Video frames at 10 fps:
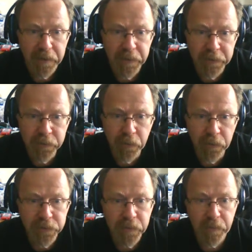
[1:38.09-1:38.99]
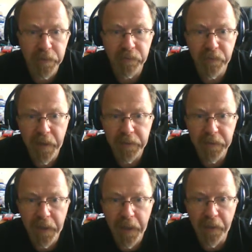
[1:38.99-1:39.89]
This course will
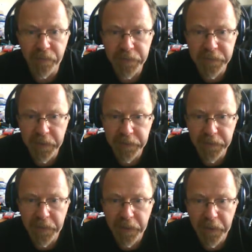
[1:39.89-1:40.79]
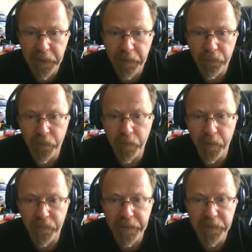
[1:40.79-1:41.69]
run every Saturday in the form
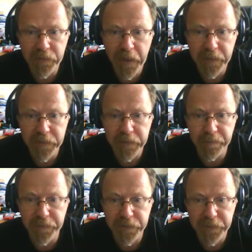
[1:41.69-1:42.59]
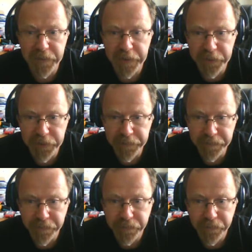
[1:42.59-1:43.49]
of interactive
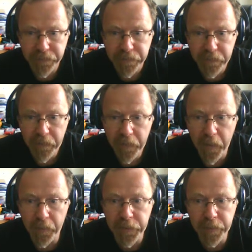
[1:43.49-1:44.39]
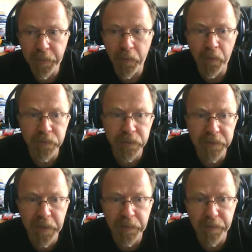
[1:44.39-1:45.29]
presentation, which will
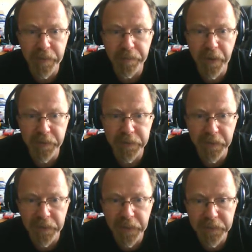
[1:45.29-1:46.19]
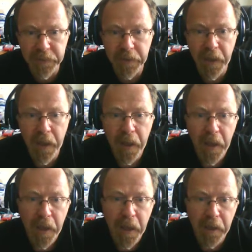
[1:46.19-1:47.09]
alternate with a practical lesson
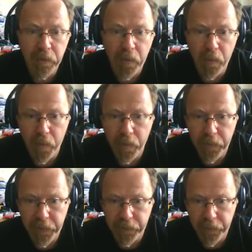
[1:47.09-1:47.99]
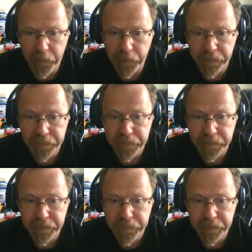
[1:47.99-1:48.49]
and homework review.